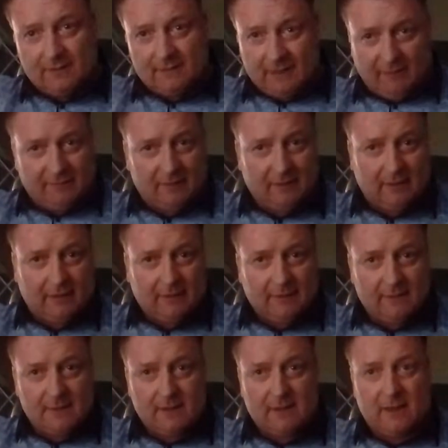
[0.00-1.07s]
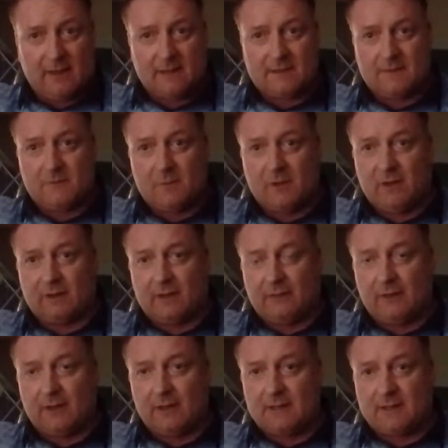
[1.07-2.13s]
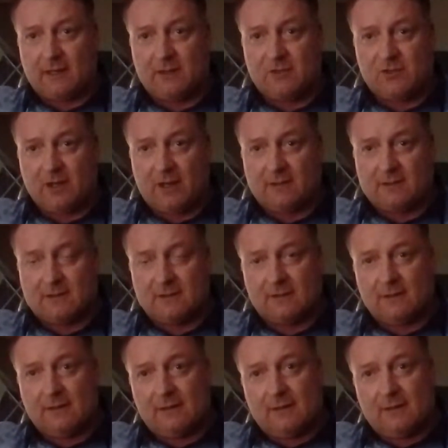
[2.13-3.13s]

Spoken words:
Definitely is worth giving it a second chance.